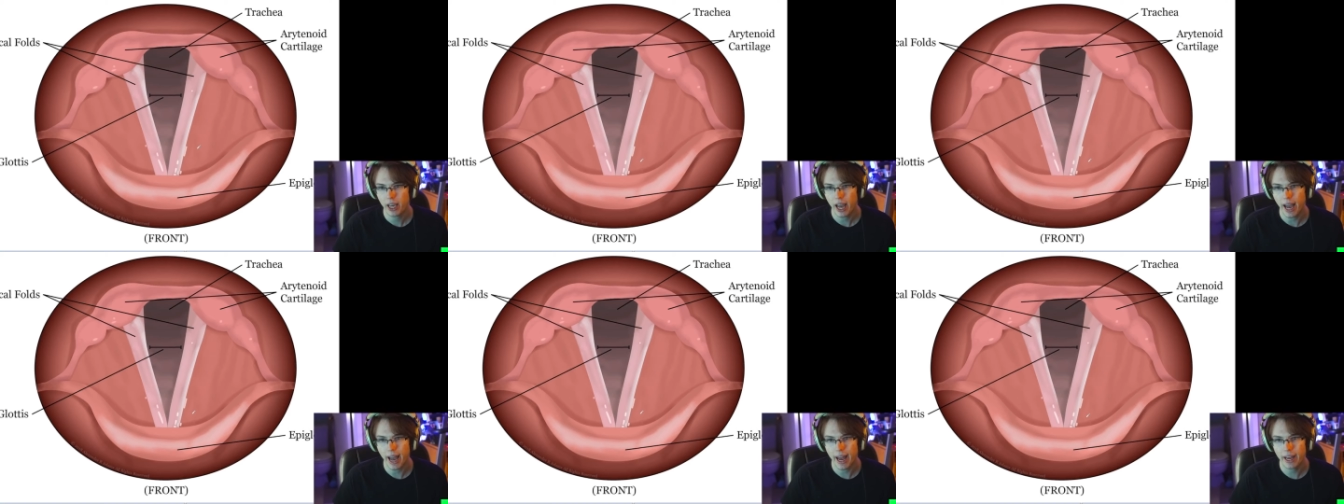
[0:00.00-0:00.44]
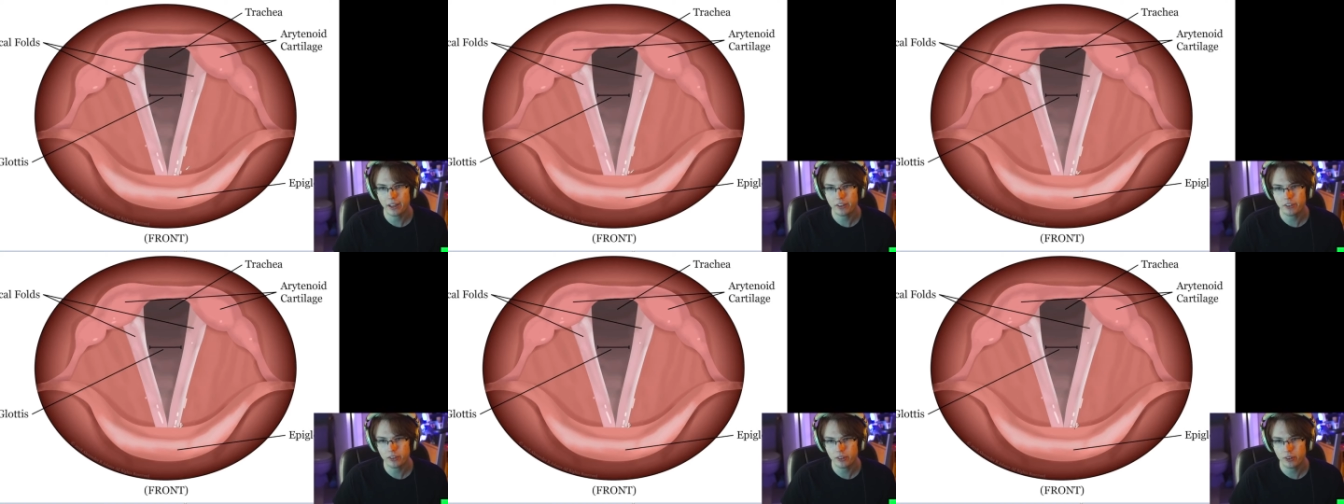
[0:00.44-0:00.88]

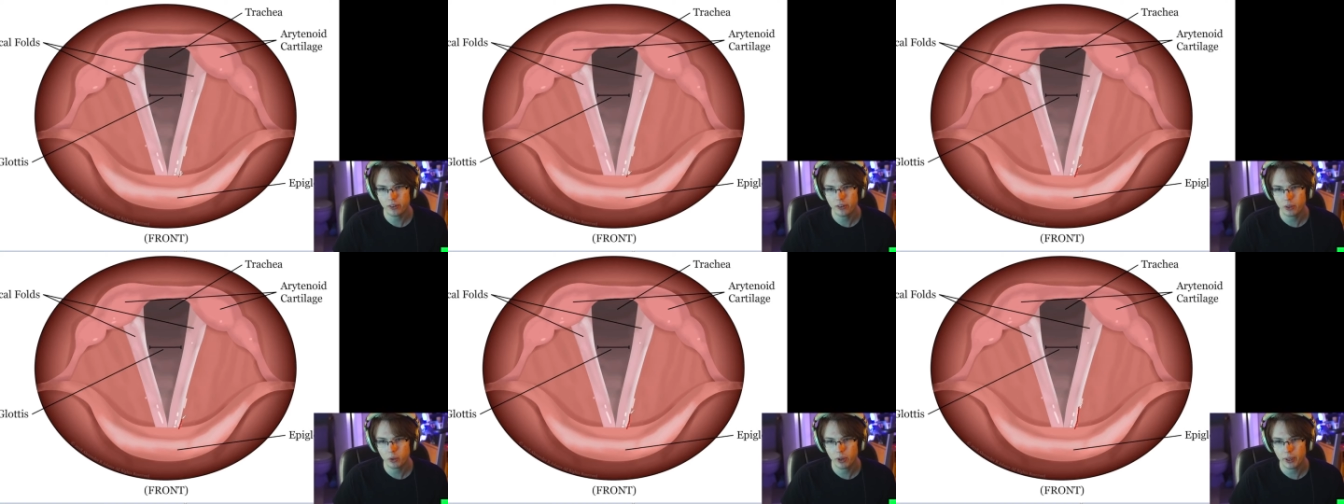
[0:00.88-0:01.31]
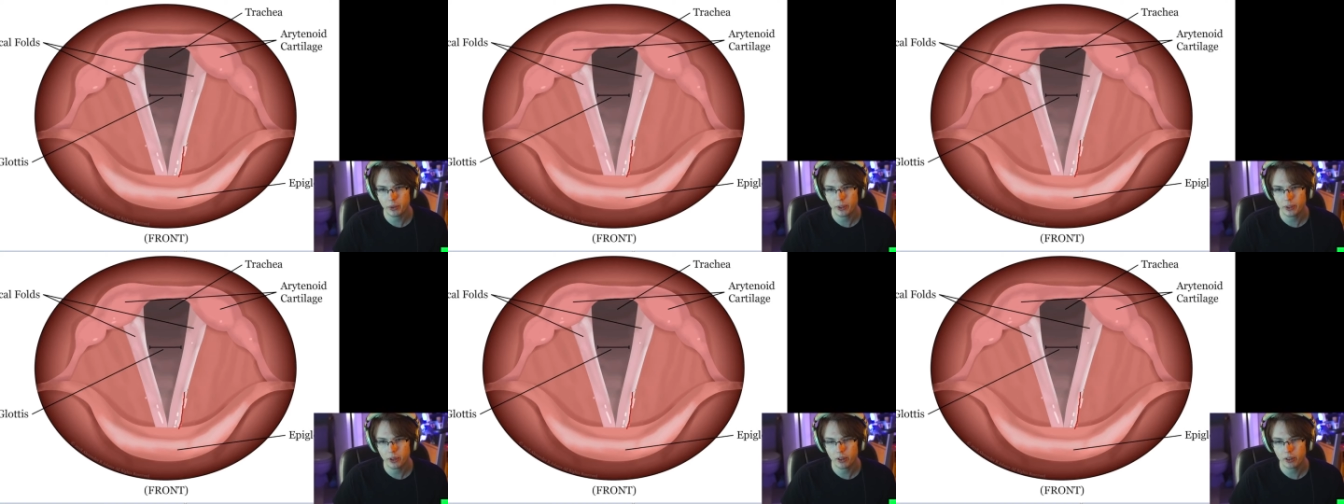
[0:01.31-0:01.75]
As the
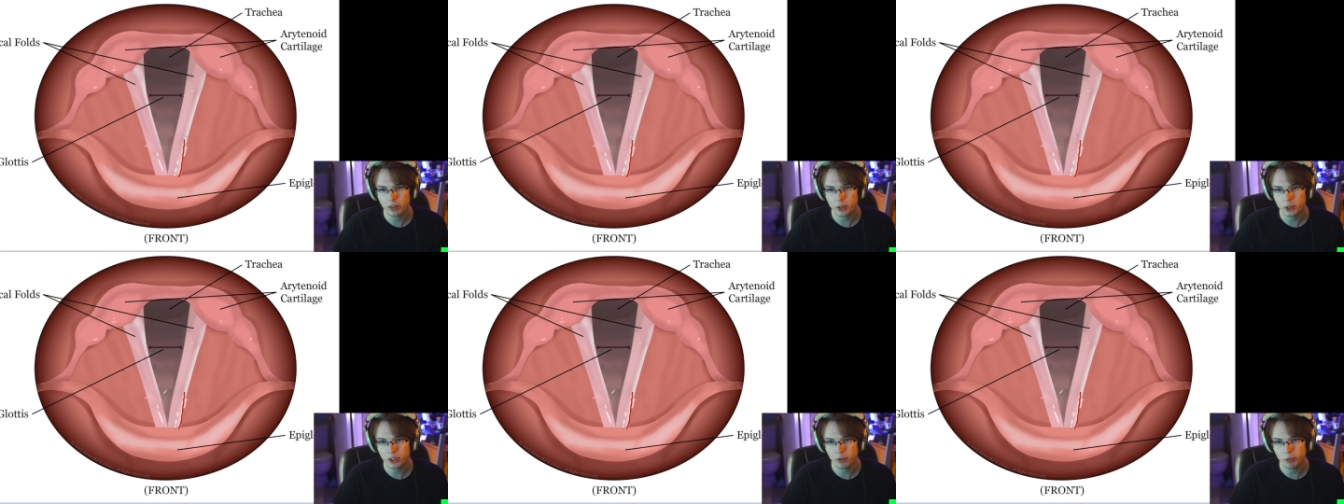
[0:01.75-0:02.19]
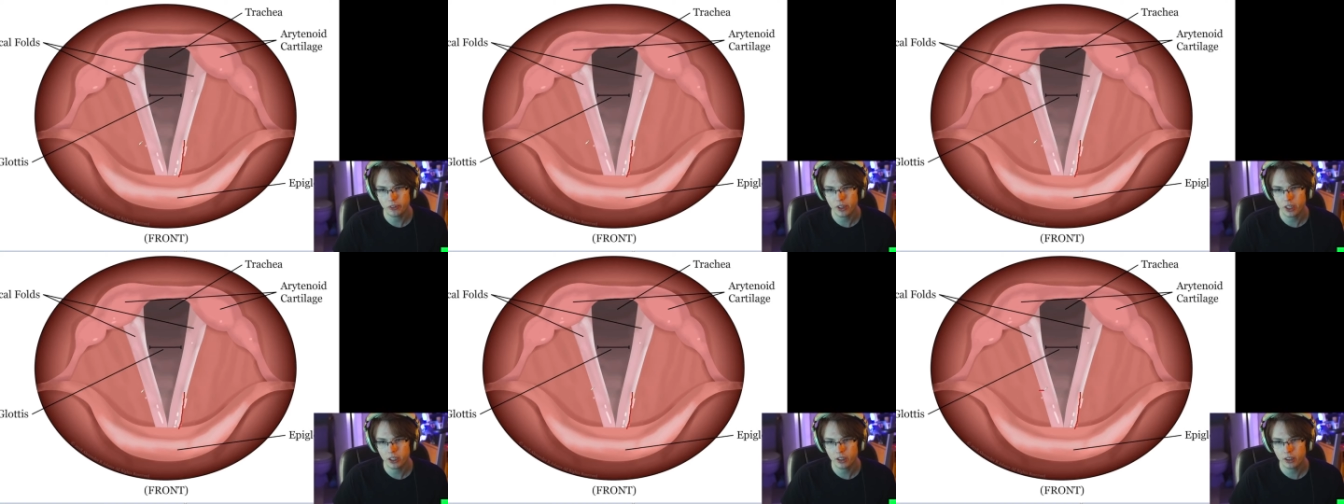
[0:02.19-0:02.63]
cricoid cartilage comes
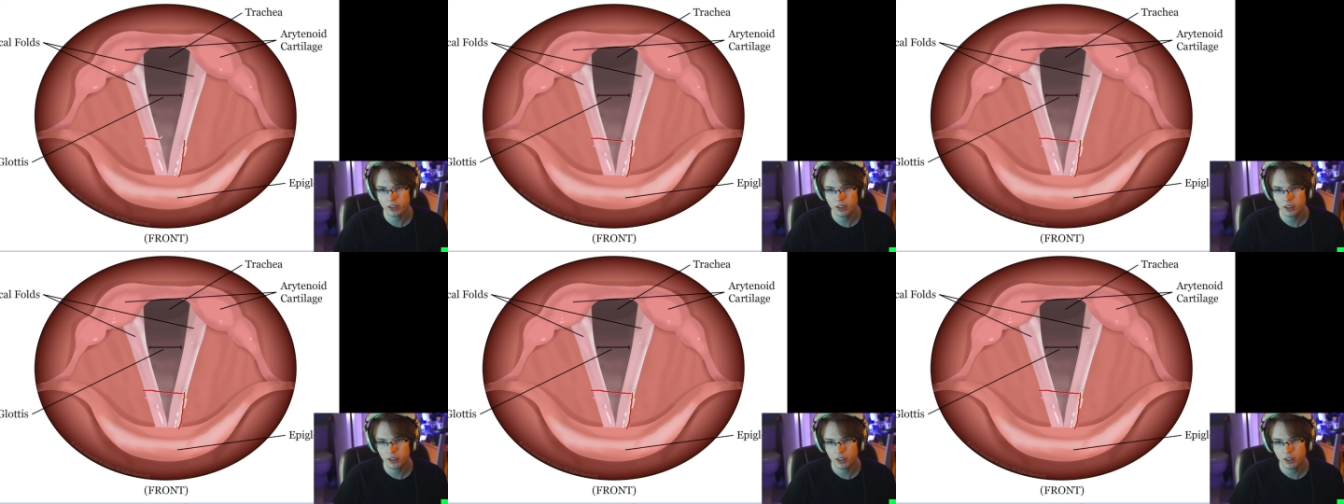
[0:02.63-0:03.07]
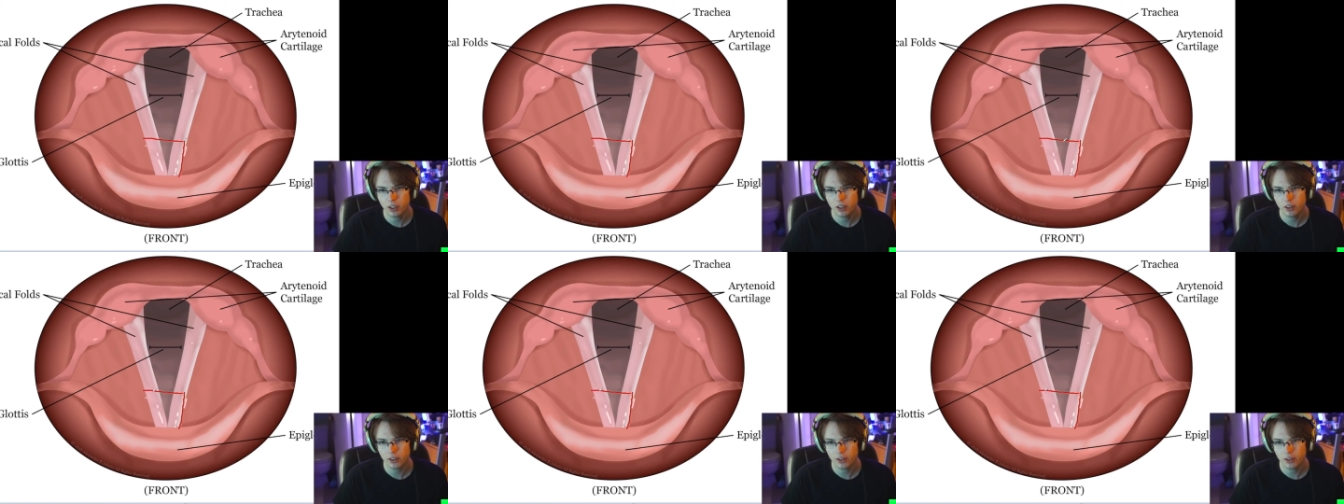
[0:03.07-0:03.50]
in,
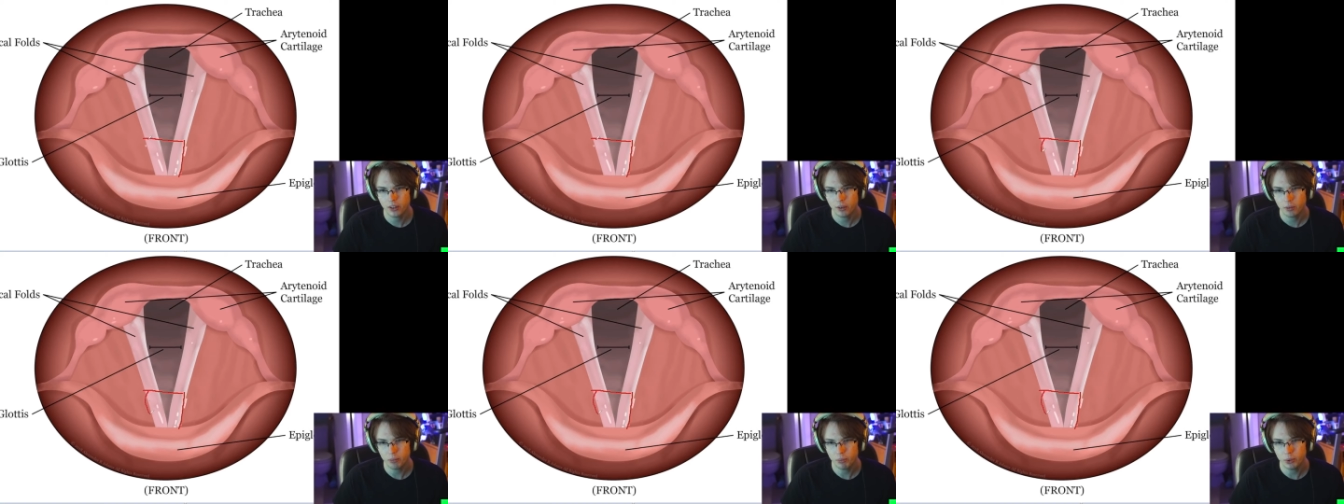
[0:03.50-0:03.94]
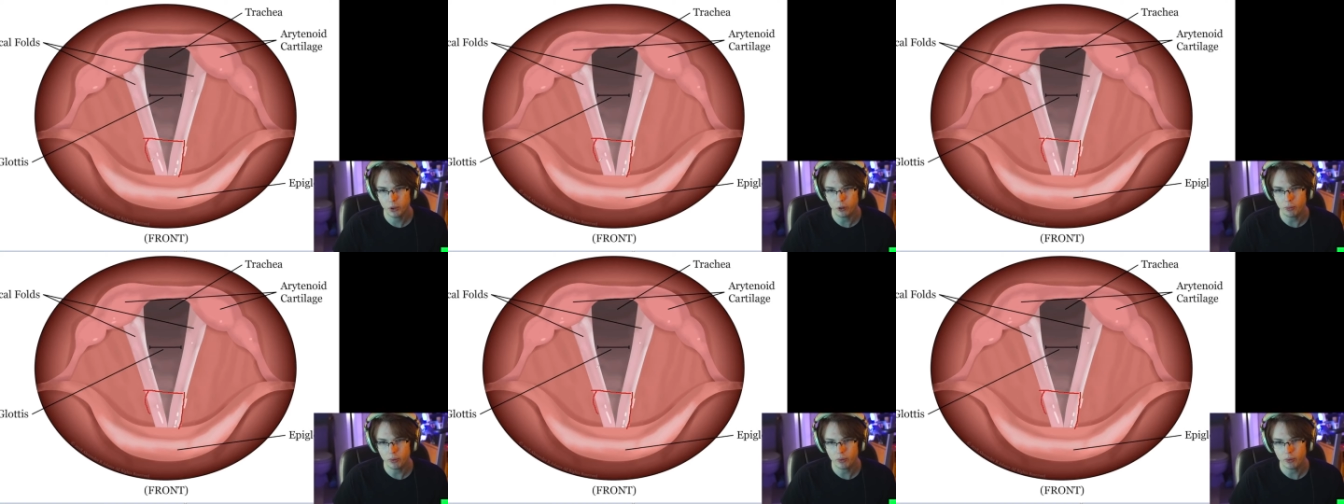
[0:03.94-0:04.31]
boom,